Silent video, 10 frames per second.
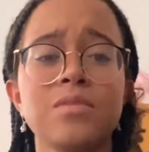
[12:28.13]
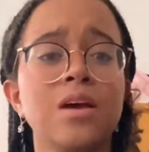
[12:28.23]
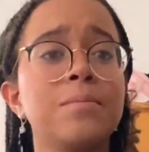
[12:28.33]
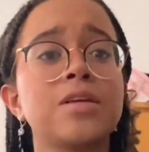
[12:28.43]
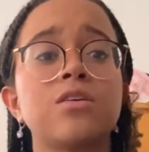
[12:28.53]

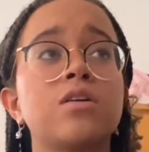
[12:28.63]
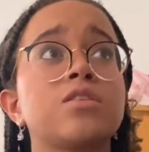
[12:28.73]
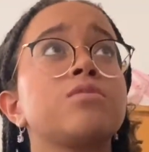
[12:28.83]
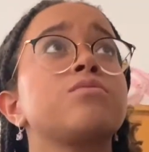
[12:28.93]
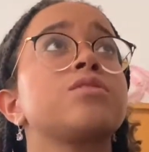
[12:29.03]
but it's
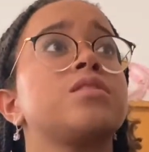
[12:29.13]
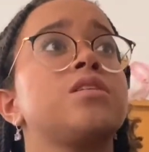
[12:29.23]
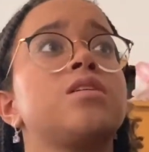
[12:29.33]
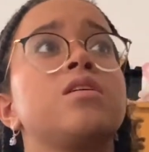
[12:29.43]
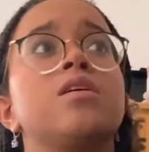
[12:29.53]
honestly worth it
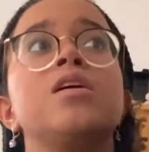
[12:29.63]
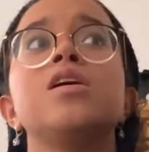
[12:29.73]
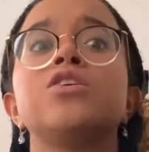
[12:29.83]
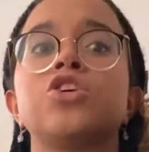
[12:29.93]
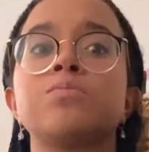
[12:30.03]

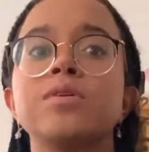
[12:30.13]
just